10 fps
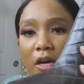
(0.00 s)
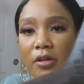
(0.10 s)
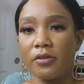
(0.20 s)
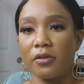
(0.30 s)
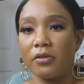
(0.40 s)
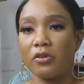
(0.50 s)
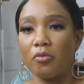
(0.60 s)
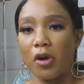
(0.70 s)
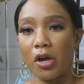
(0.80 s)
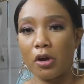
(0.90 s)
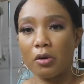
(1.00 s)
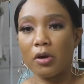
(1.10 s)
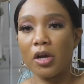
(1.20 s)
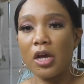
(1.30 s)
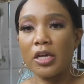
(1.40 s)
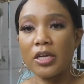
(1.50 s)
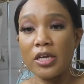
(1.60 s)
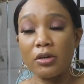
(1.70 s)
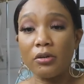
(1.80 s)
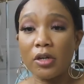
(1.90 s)
nice square
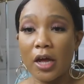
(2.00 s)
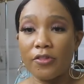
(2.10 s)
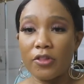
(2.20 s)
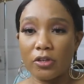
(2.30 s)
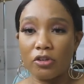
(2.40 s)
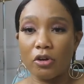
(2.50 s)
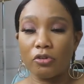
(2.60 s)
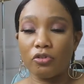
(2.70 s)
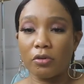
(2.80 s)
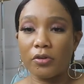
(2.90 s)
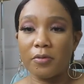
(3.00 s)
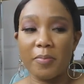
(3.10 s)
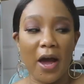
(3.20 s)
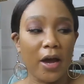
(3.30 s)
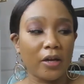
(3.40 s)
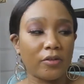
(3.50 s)
heel up, you know, towards the back.